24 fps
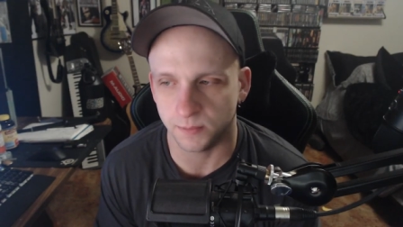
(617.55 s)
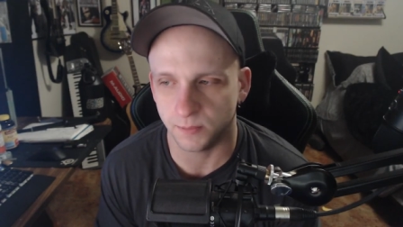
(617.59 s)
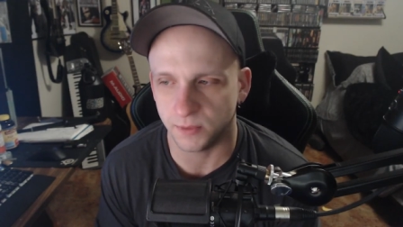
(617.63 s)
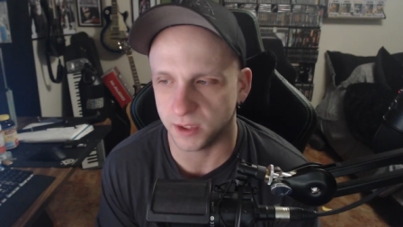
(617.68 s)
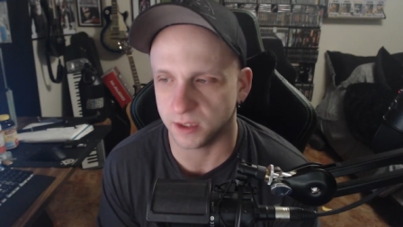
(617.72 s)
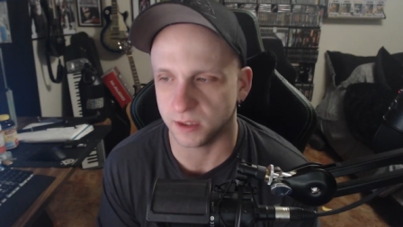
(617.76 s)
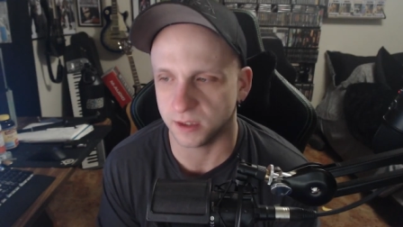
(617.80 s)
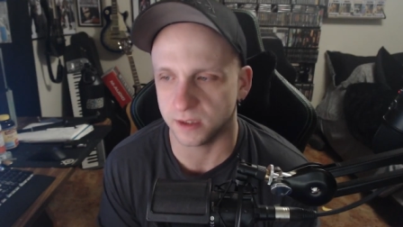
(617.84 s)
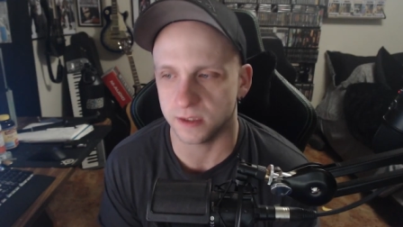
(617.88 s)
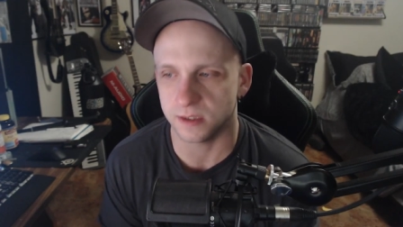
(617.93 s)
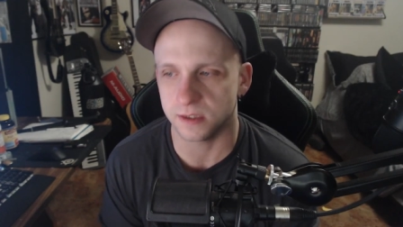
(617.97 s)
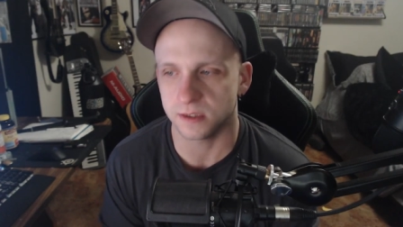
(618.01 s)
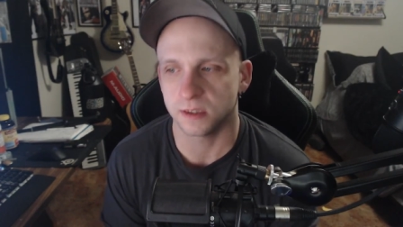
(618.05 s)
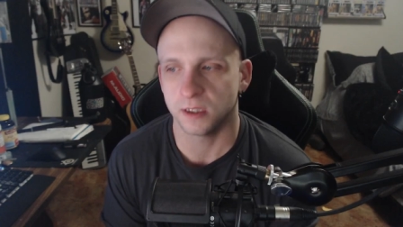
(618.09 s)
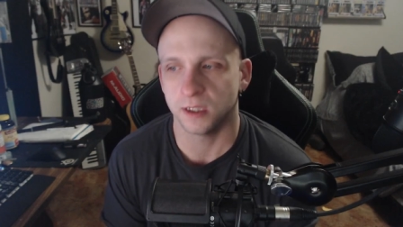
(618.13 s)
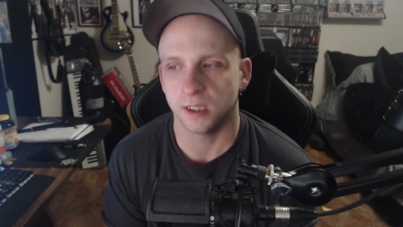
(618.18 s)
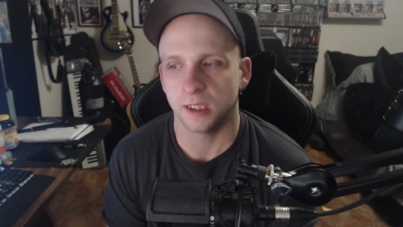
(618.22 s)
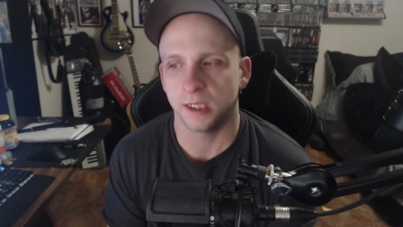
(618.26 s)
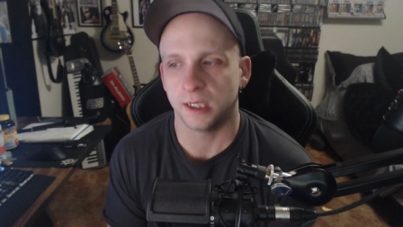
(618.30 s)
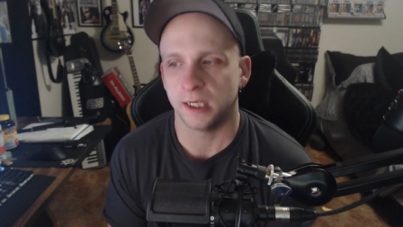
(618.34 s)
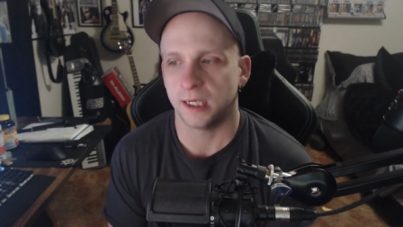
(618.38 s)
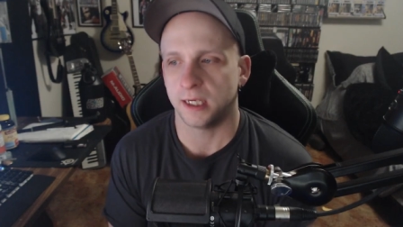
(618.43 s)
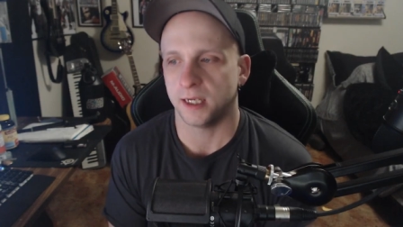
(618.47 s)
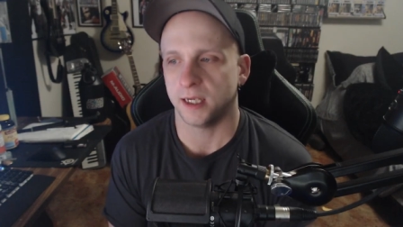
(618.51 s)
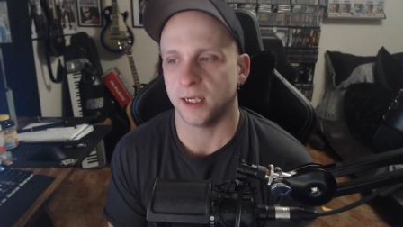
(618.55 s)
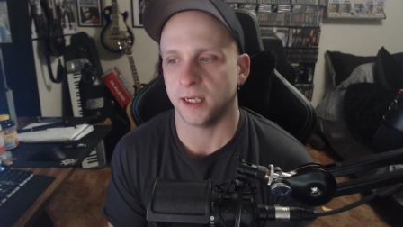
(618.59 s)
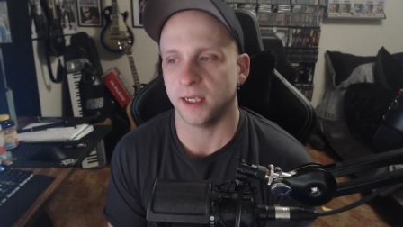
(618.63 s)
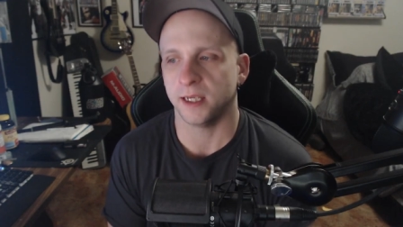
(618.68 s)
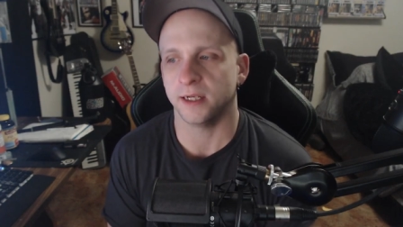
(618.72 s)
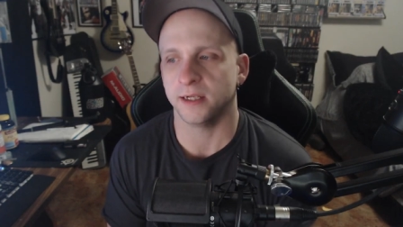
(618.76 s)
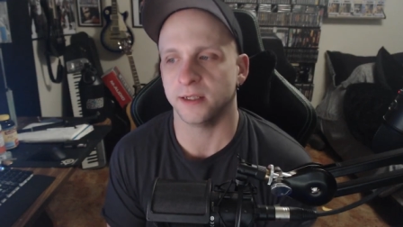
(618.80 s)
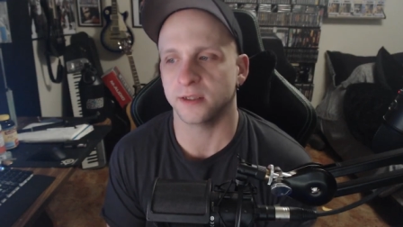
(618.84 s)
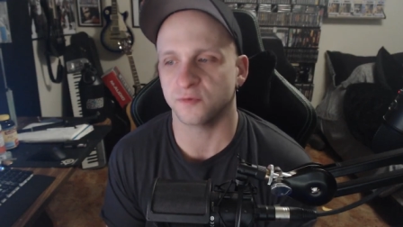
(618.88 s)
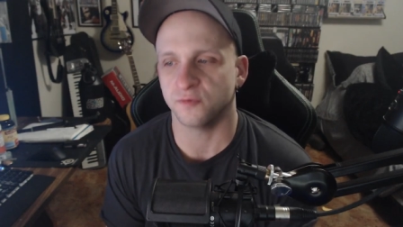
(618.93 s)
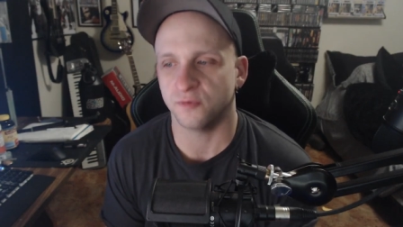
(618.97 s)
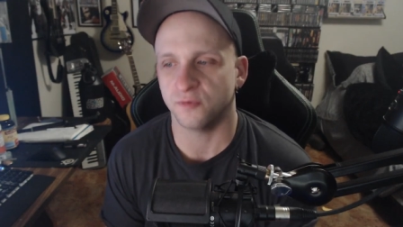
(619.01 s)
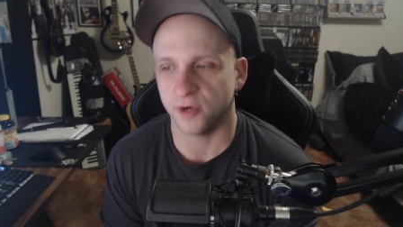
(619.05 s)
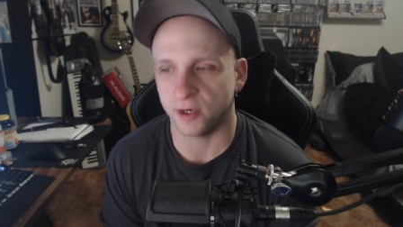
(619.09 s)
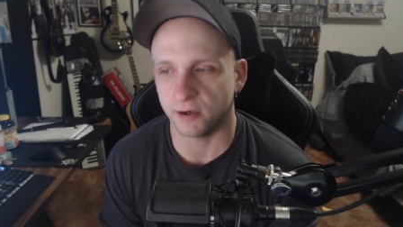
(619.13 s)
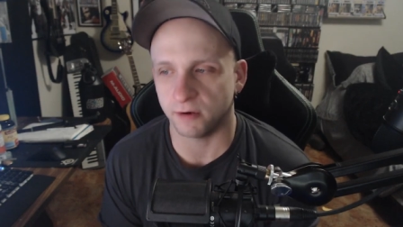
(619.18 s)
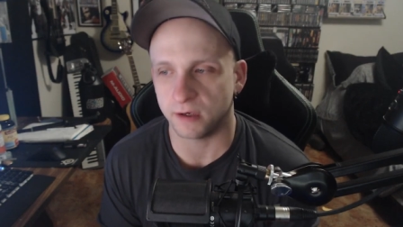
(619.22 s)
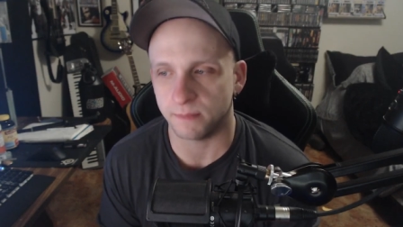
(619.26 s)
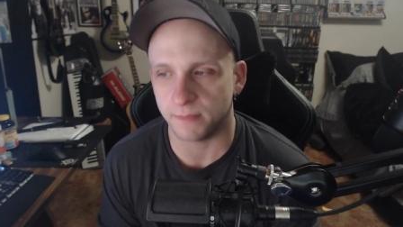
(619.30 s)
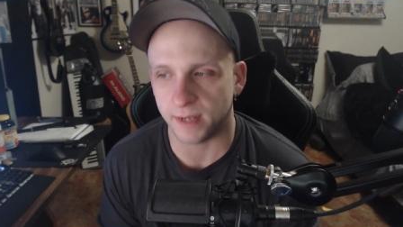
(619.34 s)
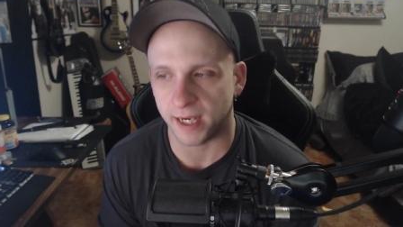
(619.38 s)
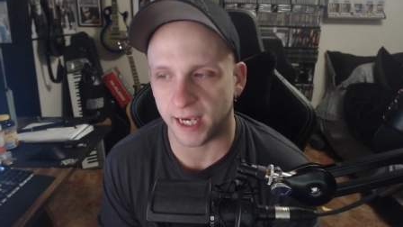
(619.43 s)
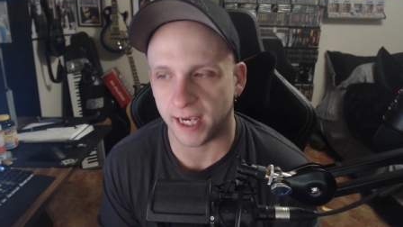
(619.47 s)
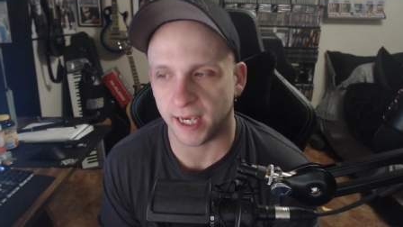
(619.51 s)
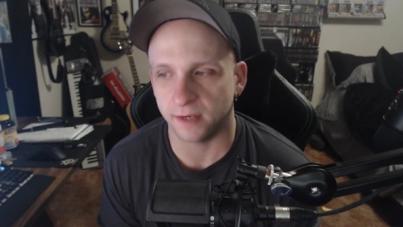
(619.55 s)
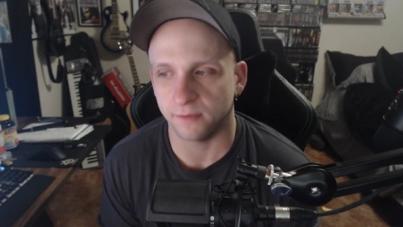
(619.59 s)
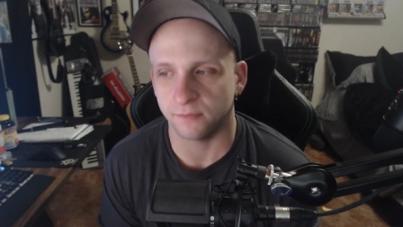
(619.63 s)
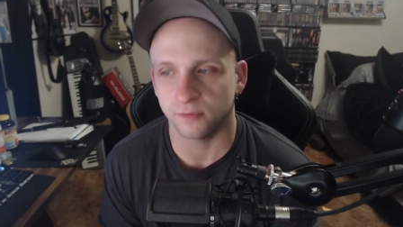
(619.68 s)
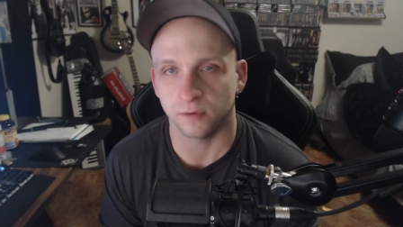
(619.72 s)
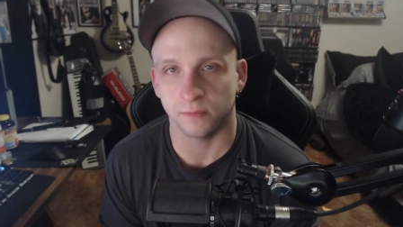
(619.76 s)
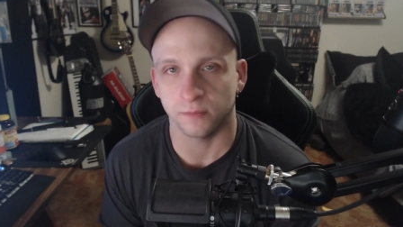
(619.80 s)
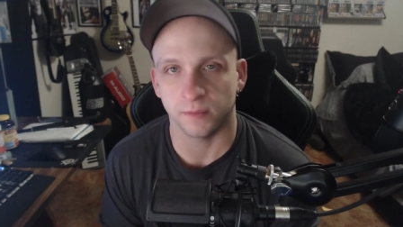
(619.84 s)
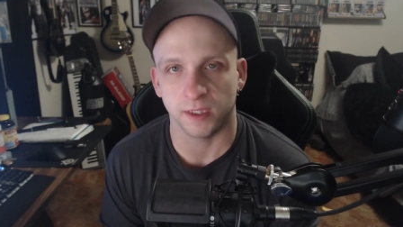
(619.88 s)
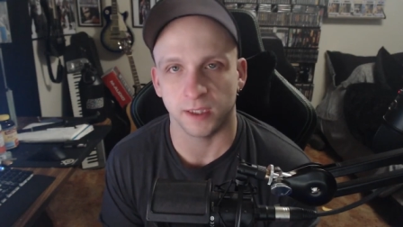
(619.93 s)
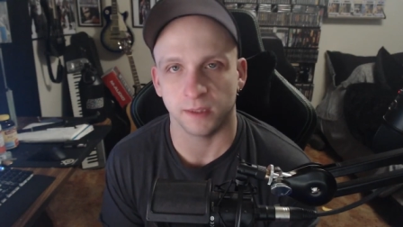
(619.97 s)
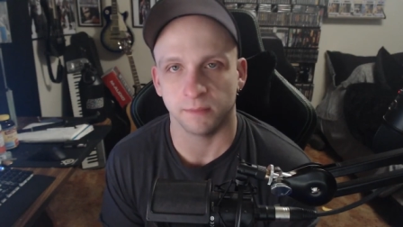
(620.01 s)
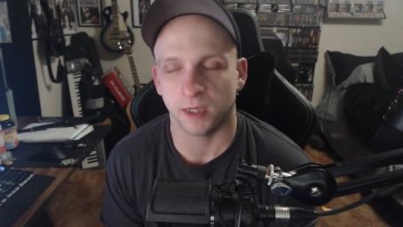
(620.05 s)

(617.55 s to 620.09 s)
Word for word: because it is very bad for me.